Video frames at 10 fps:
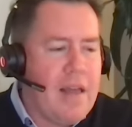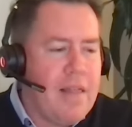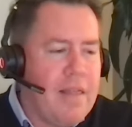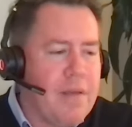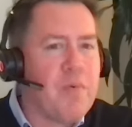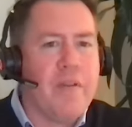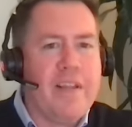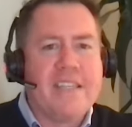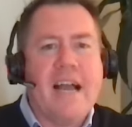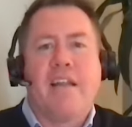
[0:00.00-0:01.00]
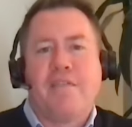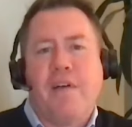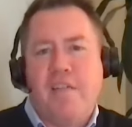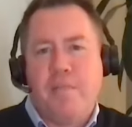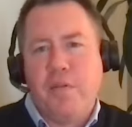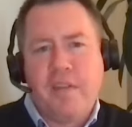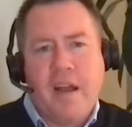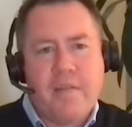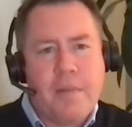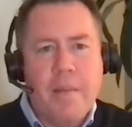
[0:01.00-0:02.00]
it really satisfies both
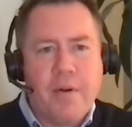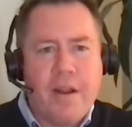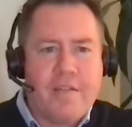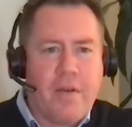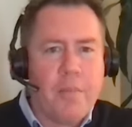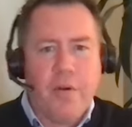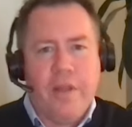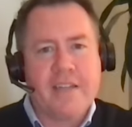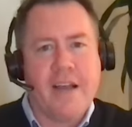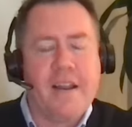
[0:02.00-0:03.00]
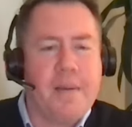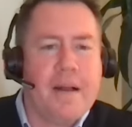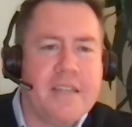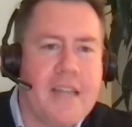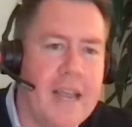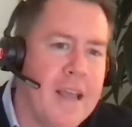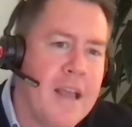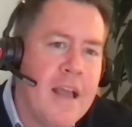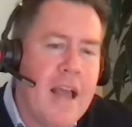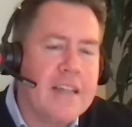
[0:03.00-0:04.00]
sides of my brain. So I'm really excited about today.
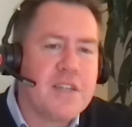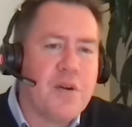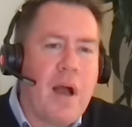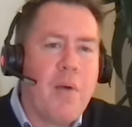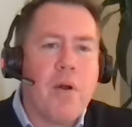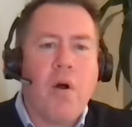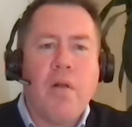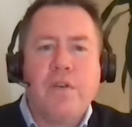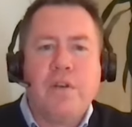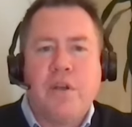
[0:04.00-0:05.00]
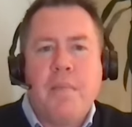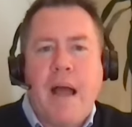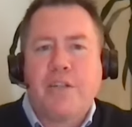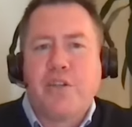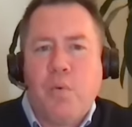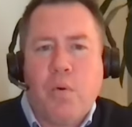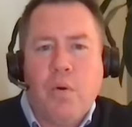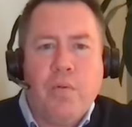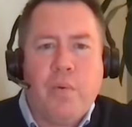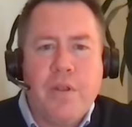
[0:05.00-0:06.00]
And so I want all of you to imagine a
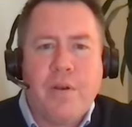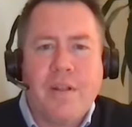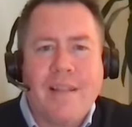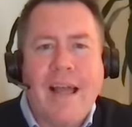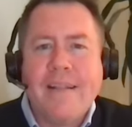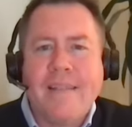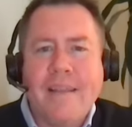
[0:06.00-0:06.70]
world where you could light the